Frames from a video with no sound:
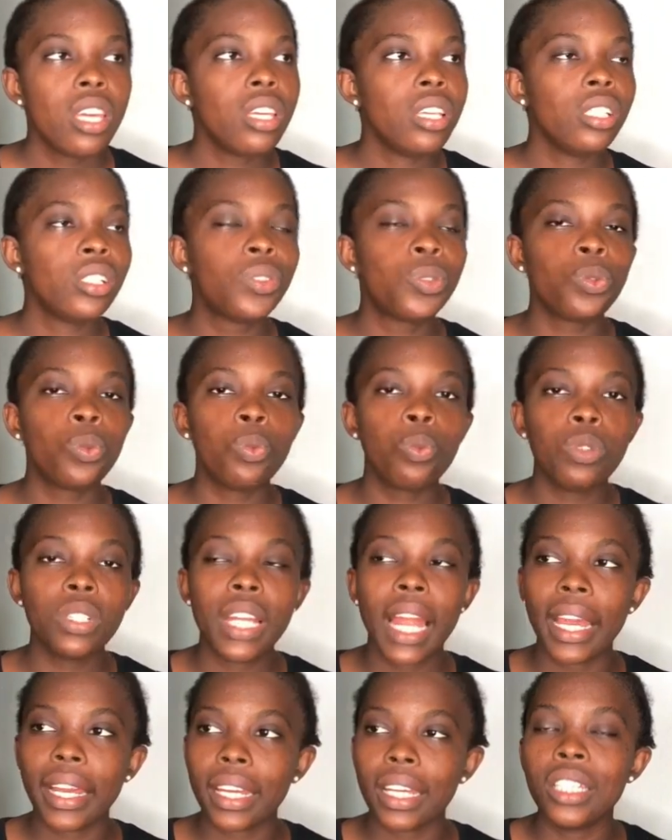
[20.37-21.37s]
it will
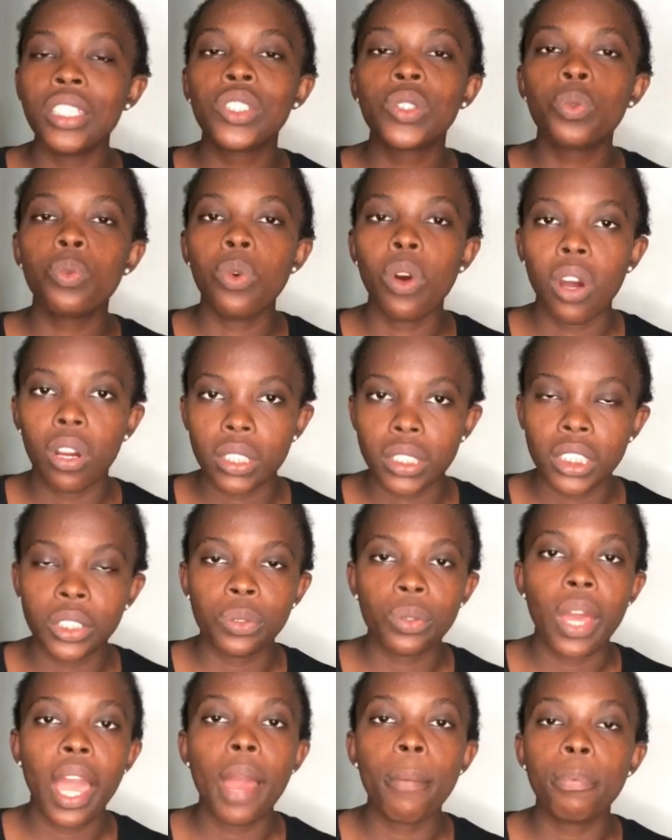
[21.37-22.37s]
like it works, it
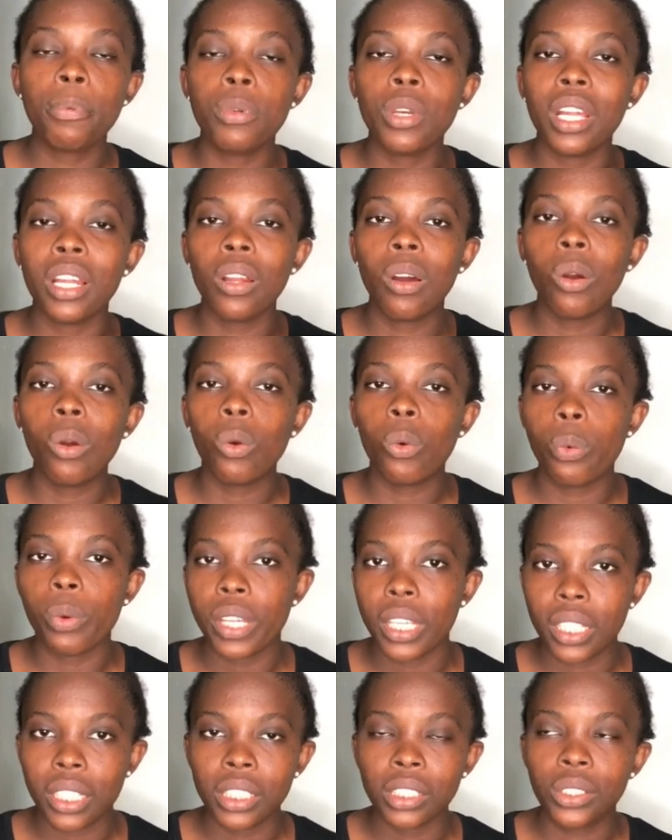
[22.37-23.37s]
will help you a long
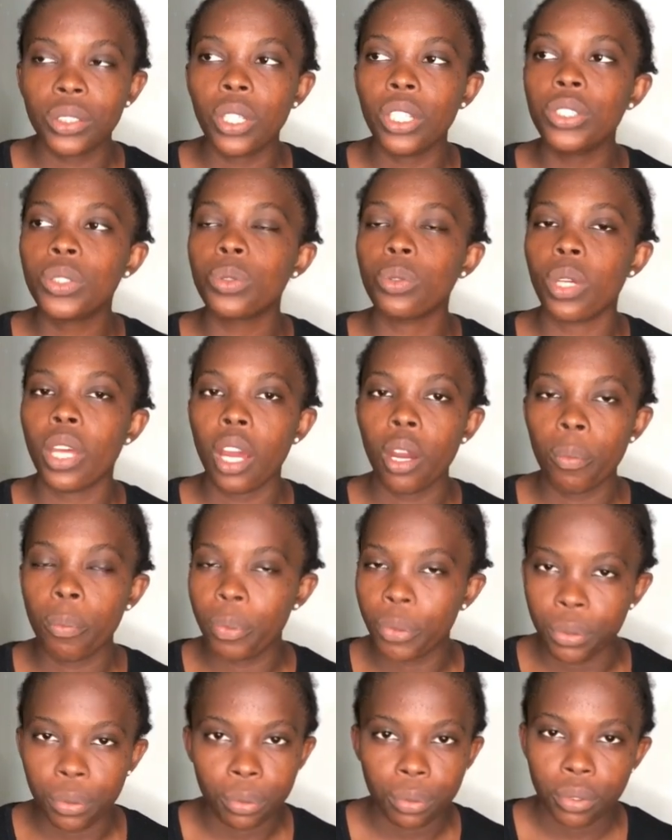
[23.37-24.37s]
way, it's going to help
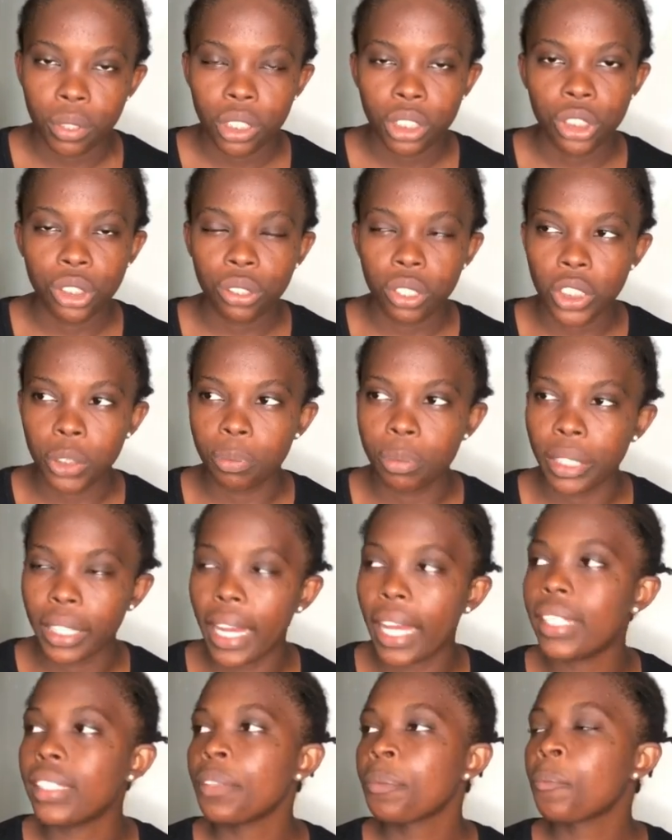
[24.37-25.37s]
you, trust me
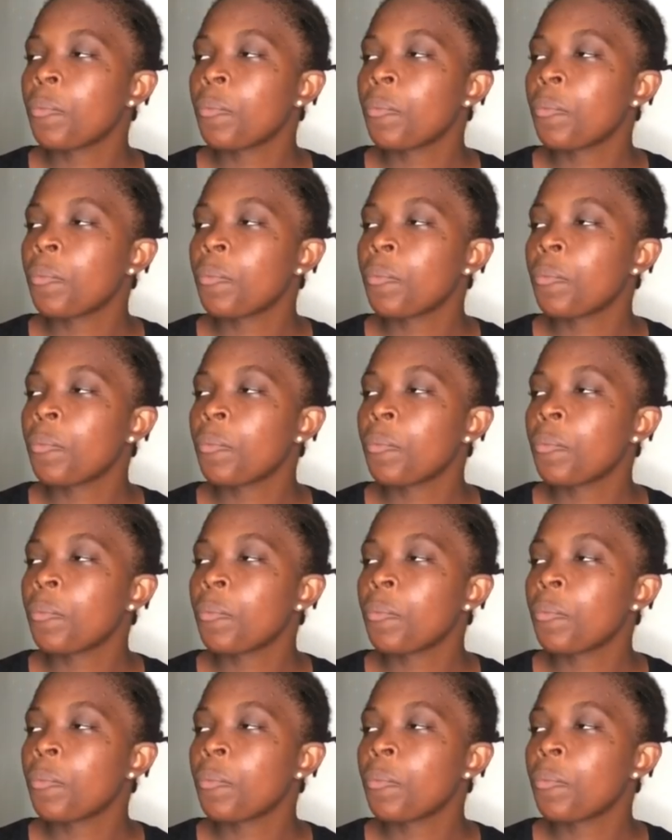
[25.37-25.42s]
guys.